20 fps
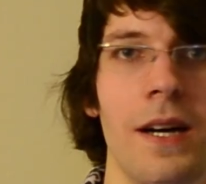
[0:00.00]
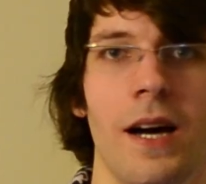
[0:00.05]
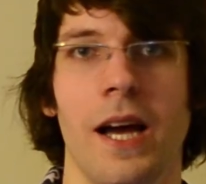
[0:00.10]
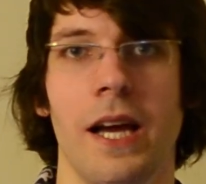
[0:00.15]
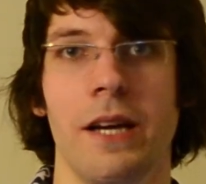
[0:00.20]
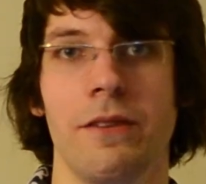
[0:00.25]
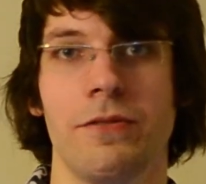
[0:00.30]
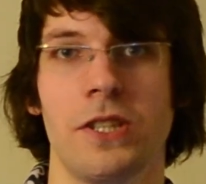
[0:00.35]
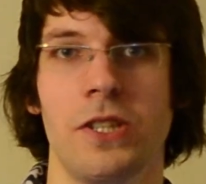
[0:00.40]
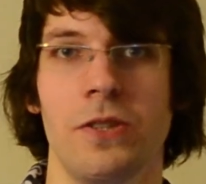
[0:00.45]

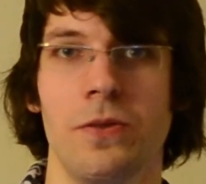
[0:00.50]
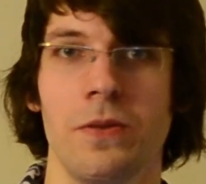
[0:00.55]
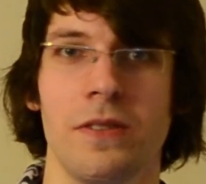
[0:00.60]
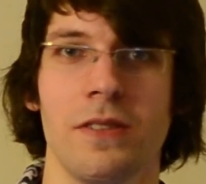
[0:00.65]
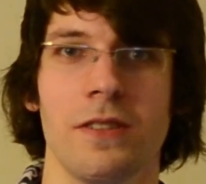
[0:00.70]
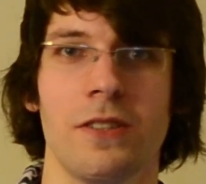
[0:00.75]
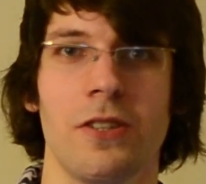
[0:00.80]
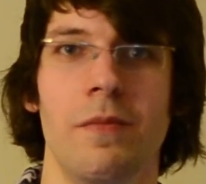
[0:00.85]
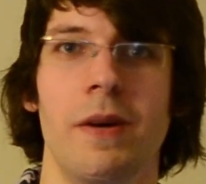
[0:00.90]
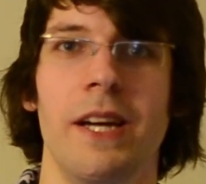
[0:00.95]
I have
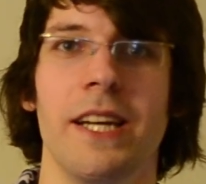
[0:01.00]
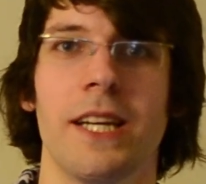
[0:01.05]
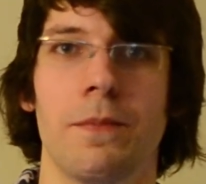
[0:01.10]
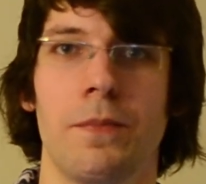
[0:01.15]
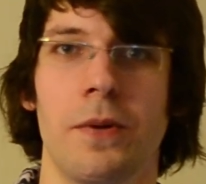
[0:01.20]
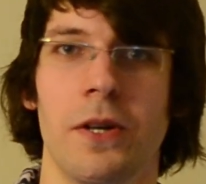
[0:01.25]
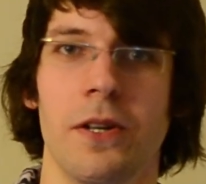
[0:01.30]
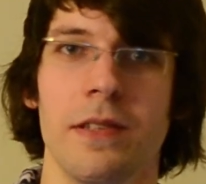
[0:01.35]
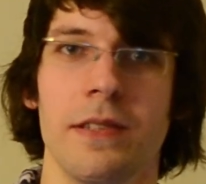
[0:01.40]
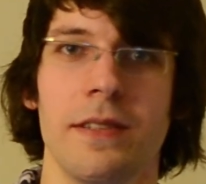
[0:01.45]
chosen to make a
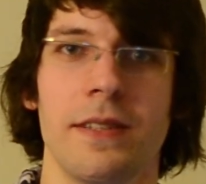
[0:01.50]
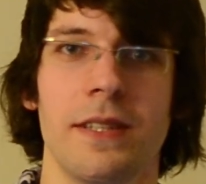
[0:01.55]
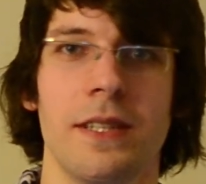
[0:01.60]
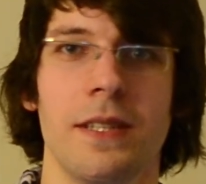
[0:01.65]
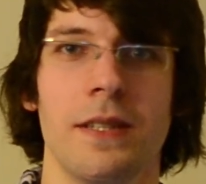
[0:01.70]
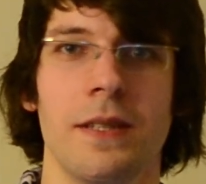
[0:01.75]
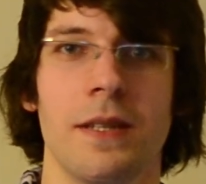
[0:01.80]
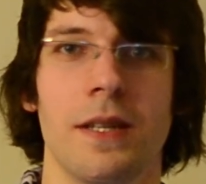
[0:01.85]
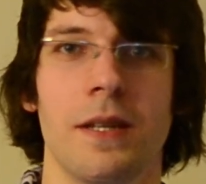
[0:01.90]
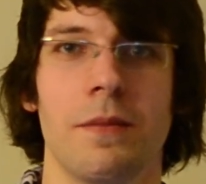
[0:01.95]

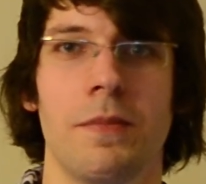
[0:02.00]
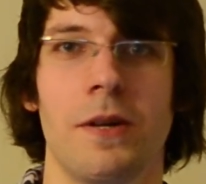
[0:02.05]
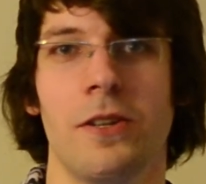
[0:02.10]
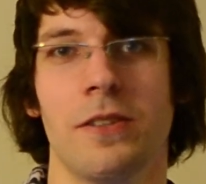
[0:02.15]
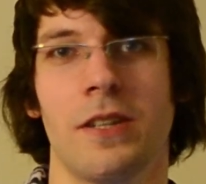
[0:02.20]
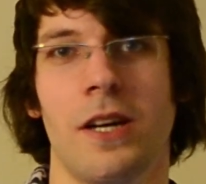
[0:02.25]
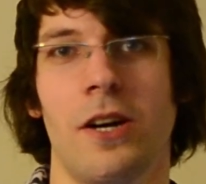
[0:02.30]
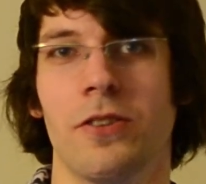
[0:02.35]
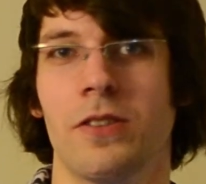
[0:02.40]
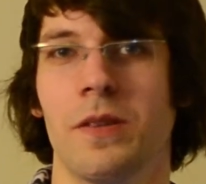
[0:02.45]
poster
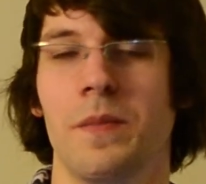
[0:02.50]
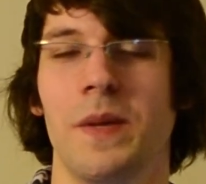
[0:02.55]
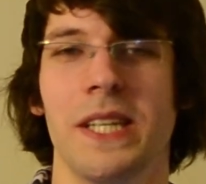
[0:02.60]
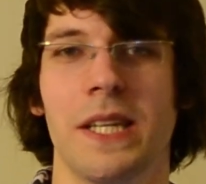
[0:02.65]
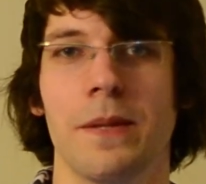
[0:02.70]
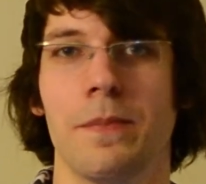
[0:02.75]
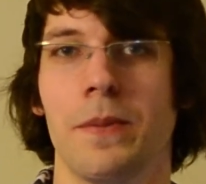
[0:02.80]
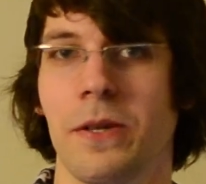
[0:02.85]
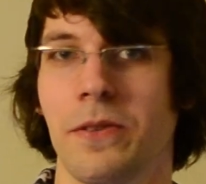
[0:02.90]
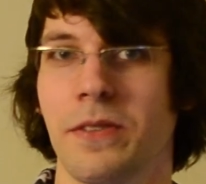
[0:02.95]
about how to
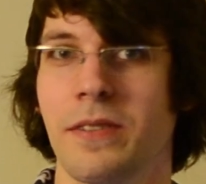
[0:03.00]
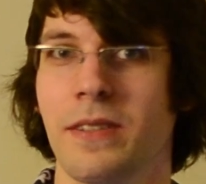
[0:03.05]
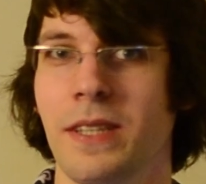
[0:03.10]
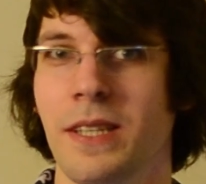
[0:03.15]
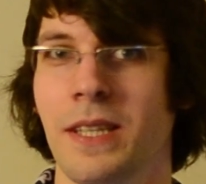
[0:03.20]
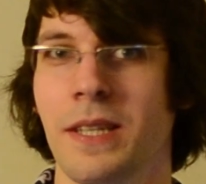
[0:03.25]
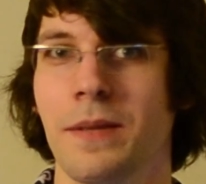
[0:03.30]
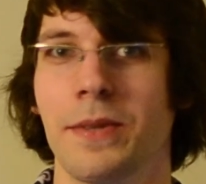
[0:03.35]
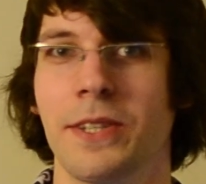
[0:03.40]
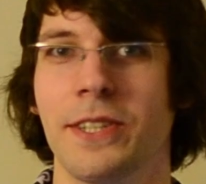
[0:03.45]
make a
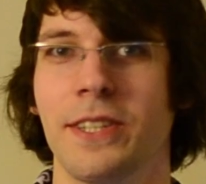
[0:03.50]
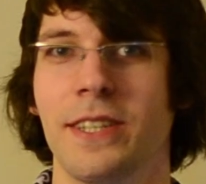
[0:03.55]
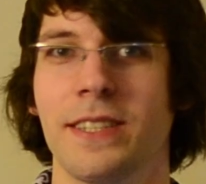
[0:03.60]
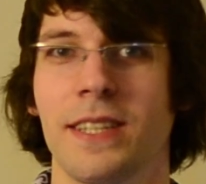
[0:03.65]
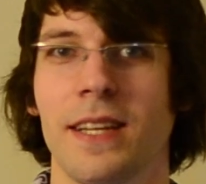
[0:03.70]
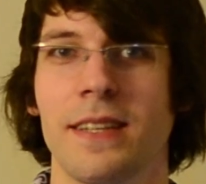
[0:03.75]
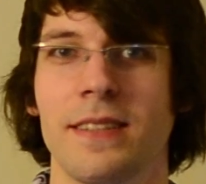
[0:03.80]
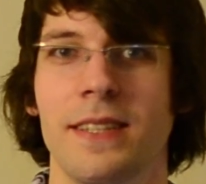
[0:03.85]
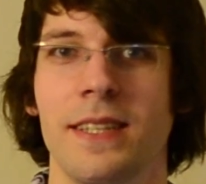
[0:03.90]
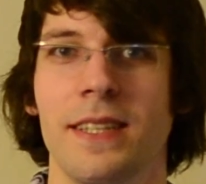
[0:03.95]
poster
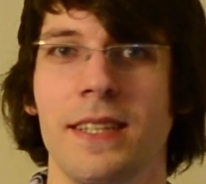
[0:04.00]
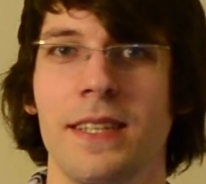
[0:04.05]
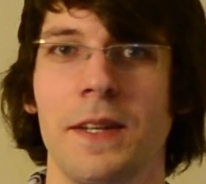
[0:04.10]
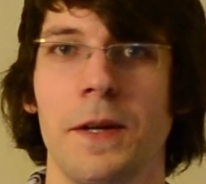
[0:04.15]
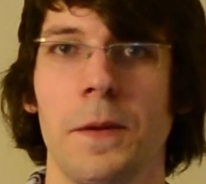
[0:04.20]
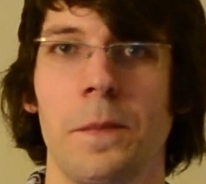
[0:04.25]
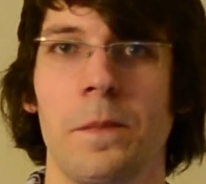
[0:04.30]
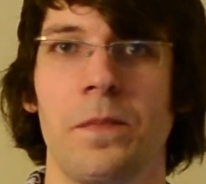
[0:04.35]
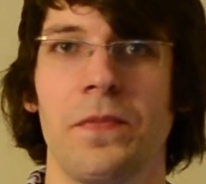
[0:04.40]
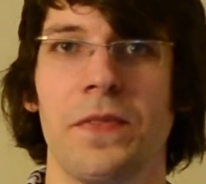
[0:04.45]
because I
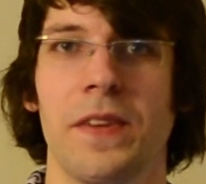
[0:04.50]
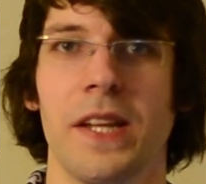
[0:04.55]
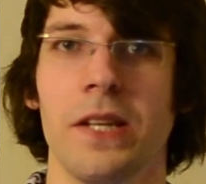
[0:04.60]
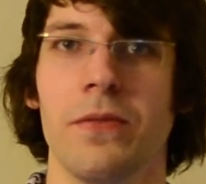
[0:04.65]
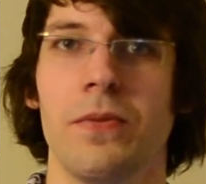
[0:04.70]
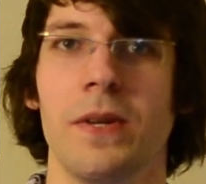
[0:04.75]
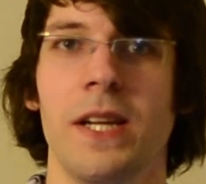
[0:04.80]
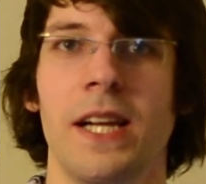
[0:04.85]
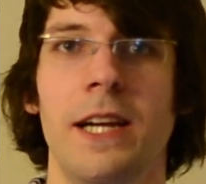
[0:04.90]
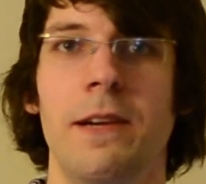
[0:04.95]
think
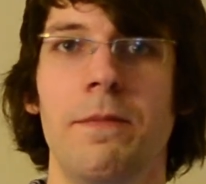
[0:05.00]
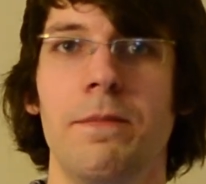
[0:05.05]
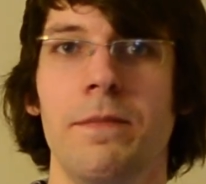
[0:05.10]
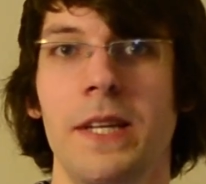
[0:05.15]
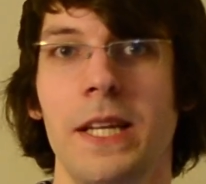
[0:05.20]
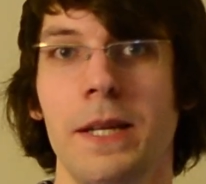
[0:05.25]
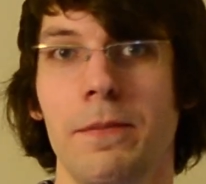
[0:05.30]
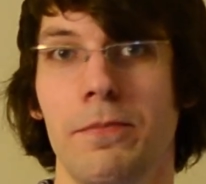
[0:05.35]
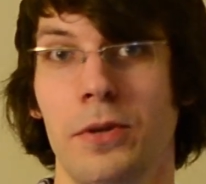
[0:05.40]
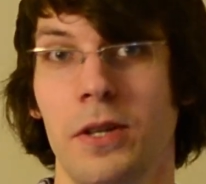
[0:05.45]
this will help
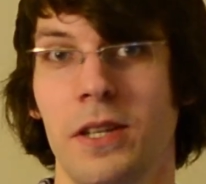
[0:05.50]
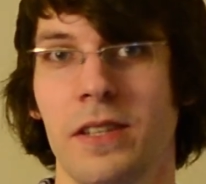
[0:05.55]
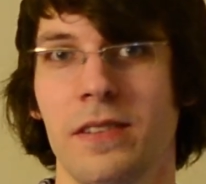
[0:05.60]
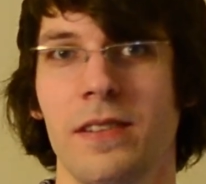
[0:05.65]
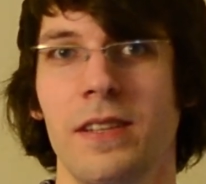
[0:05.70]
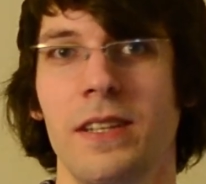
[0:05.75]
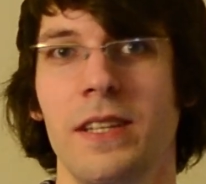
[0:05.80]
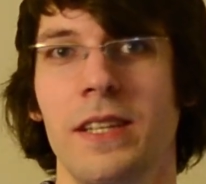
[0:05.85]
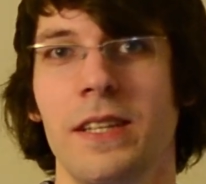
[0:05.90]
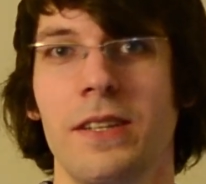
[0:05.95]
me
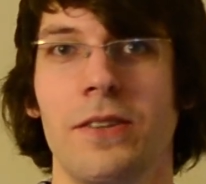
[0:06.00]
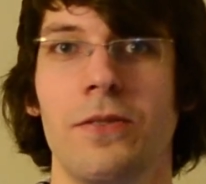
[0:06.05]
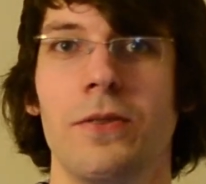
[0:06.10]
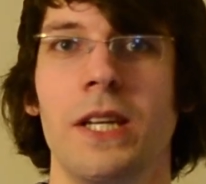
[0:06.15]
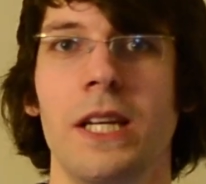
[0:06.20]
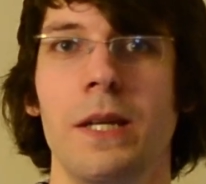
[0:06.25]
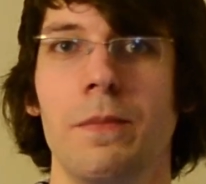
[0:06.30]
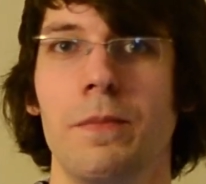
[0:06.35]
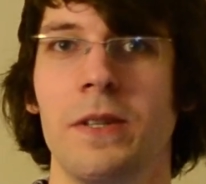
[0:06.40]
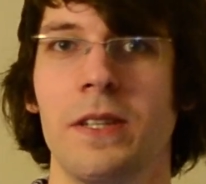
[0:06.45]
personally to
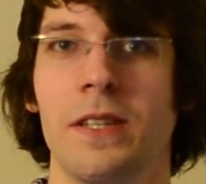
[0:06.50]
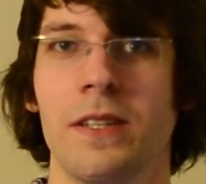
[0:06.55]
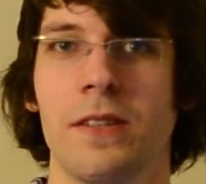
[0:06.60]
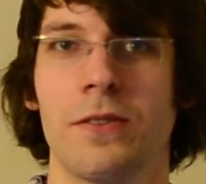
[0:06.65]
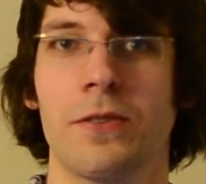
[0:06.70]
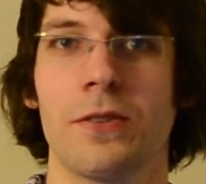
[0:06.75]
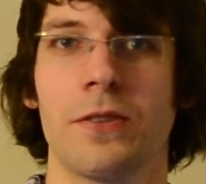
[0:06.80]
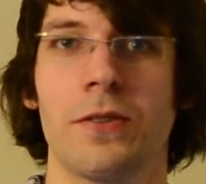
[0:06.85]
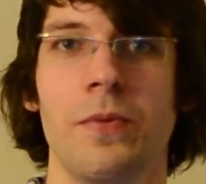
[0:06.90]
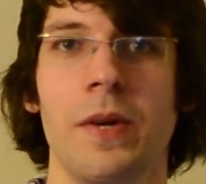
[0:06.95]
keep
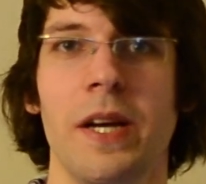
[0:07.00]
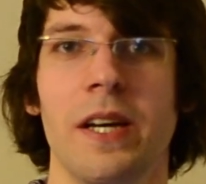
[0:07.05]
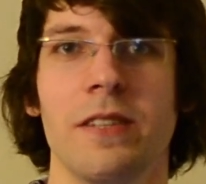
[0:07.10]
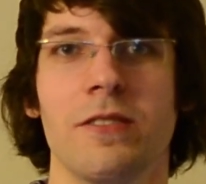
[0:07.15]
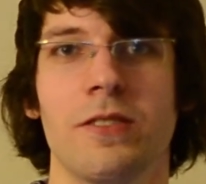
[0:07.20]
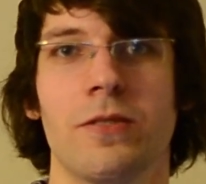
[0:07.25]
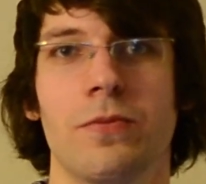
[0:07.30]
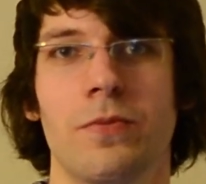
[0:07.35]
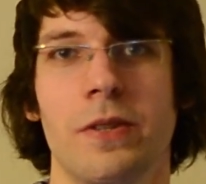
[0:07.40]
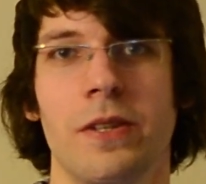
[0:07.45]
it to
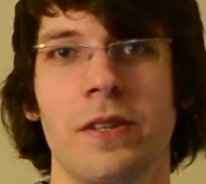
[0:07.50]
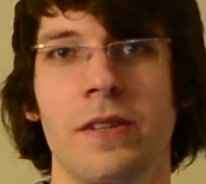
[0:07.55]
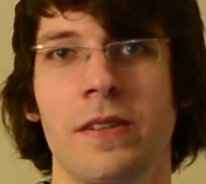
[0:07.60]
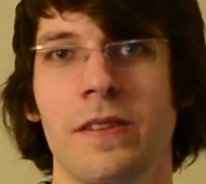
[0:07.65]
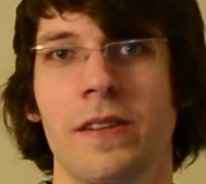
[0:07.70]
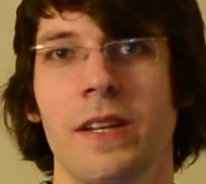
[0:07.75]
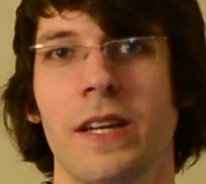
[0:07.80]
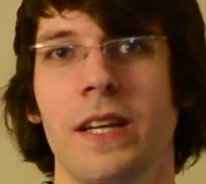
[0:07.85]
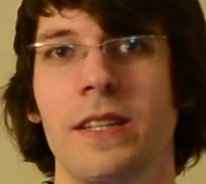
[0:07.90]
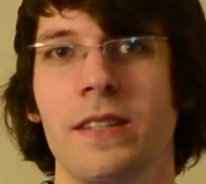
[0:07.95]
300
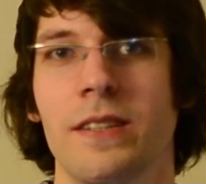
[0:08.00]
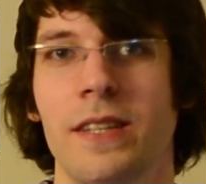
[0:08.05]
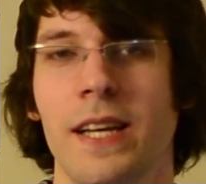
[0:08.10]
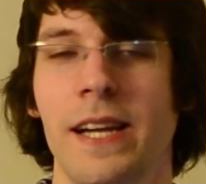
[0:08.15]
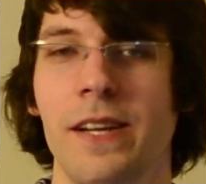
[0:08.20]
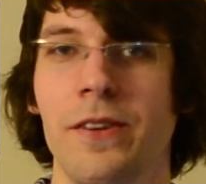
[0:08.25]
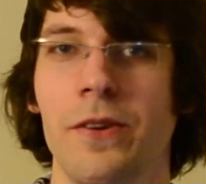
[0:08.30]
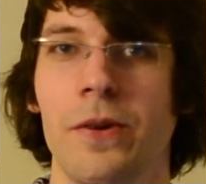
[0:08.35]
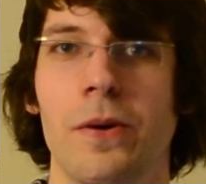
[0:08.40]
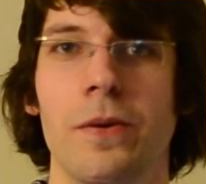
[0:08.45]
words and
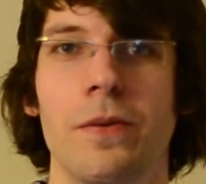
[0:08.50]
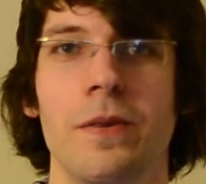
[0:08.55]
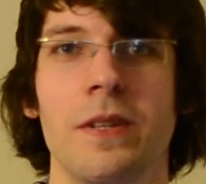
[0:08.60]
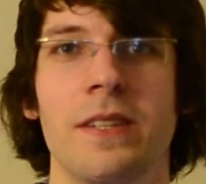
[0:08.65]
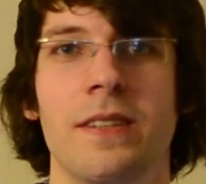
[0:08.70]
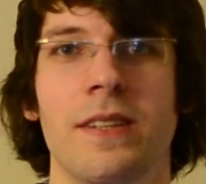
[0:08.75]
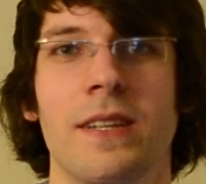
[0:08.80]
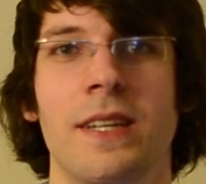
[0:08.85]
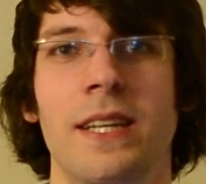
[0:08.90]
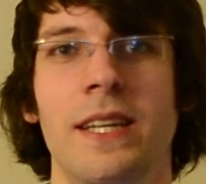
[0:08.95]
tell you
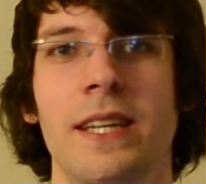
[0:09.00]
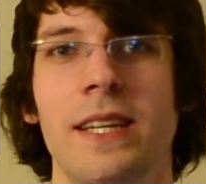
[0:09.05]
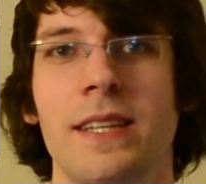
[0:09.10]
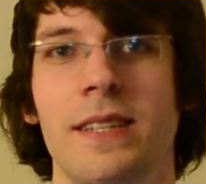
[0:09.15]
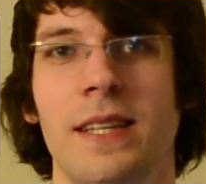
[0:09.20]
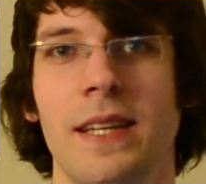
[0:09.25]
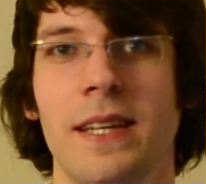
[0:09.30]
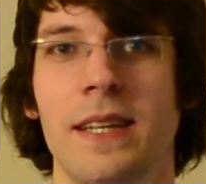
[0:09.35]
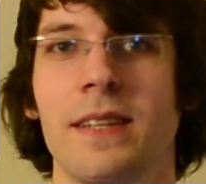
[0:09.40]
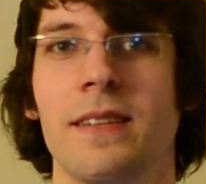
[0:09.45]
only the key
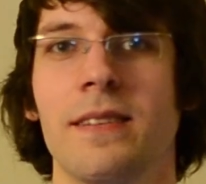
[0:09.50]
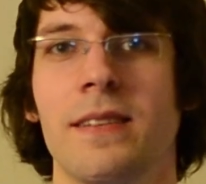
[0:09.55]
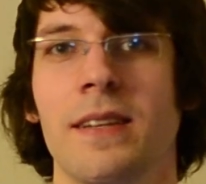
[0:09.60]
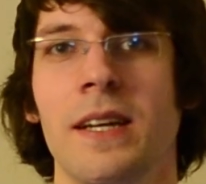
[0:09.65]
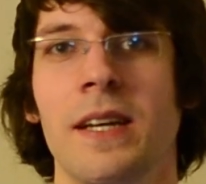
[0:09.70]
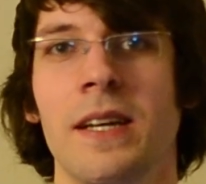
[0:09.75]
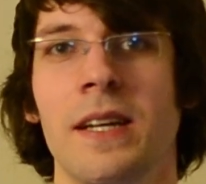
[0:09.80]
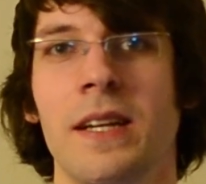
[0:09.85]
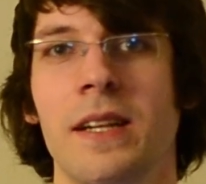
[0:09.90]
things